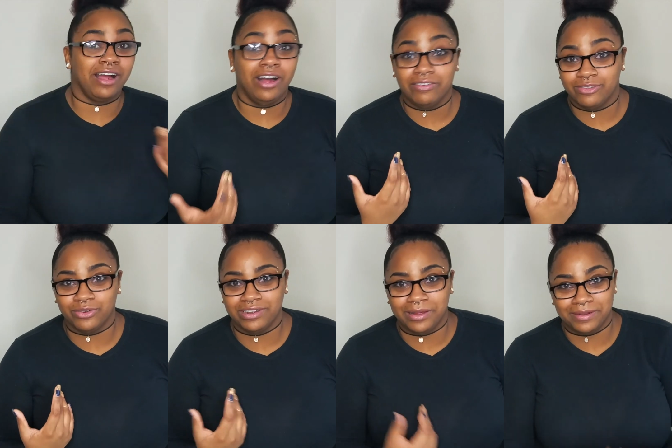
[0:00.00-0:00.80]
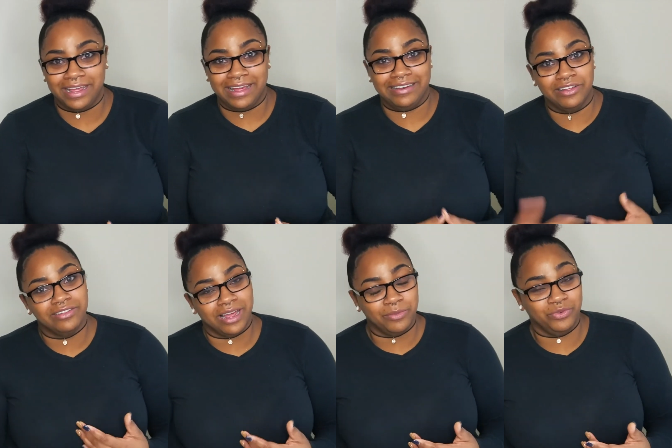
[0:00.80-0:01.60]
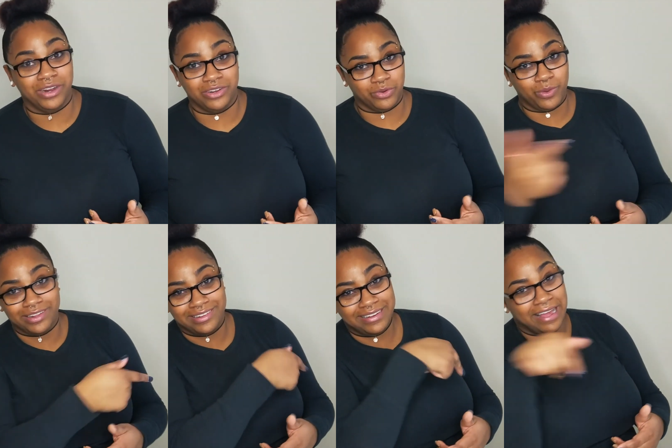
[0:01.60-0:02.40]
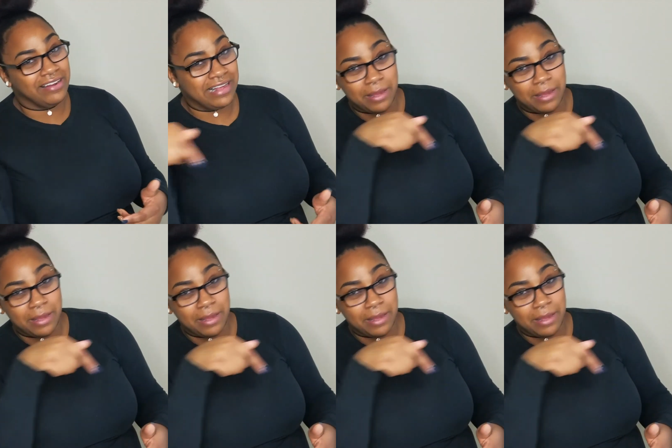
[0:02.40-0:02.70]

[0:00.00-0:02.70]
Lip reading: I'll have story time on that another time if you guys request it down